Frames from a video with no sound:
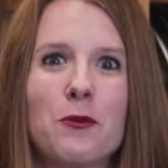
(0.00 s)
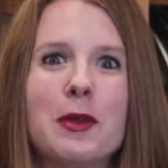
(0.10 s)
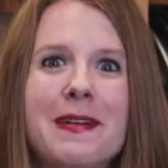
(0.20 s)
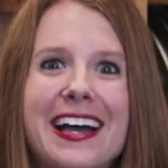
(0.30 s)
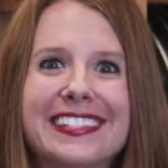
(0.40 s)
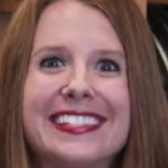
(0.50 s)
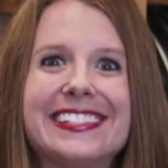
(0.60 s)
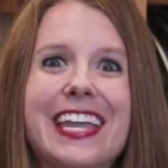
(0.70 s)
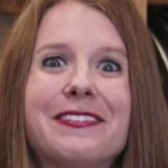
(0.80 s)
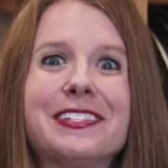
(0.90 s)
we pass the
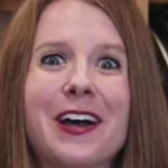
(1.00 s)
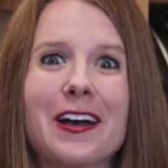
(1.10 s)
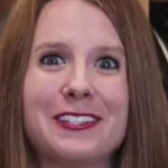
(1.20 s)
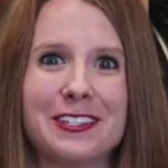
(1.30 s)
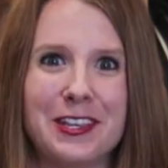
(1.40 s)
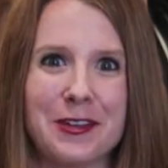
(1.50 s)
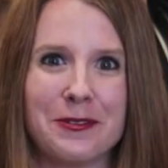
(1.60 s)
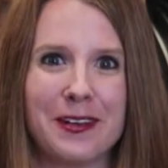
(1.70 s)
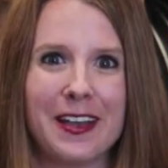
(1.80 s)
savings on to you.